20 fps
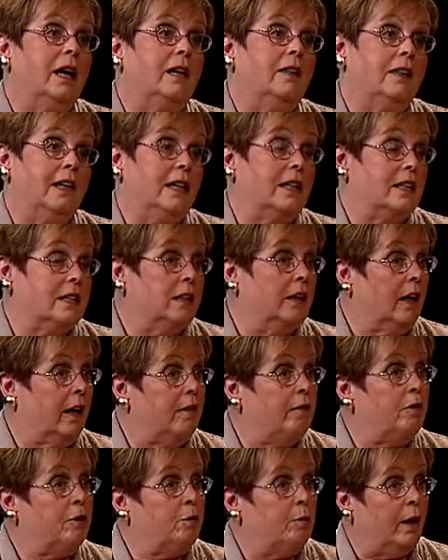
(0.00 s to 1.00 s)
that is
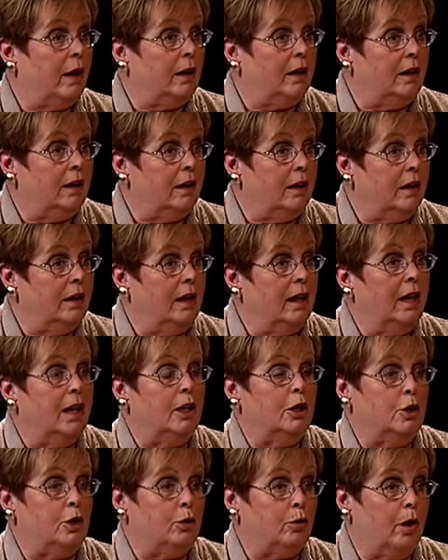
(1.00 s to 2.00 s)
life-threatening
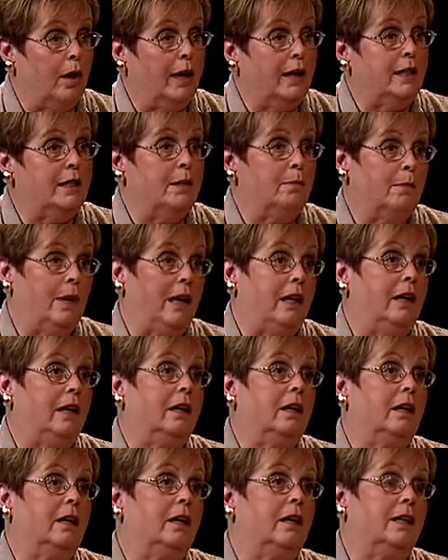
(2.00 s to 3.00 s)
and trying to make
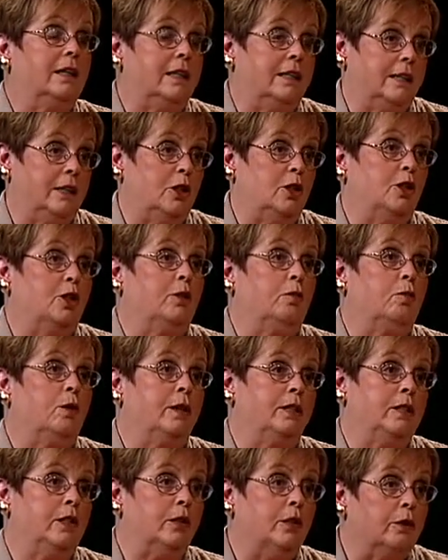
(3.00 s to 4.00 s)
a decision
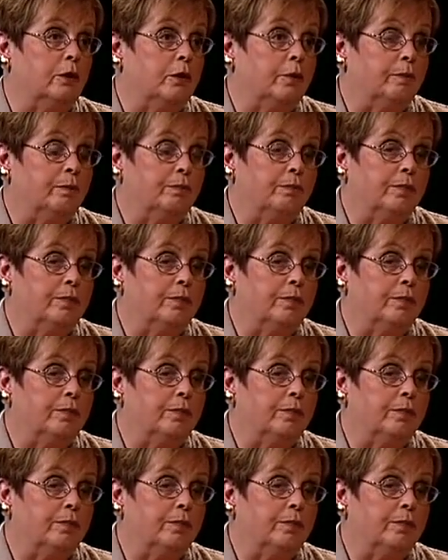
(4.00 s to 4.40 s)
what to do.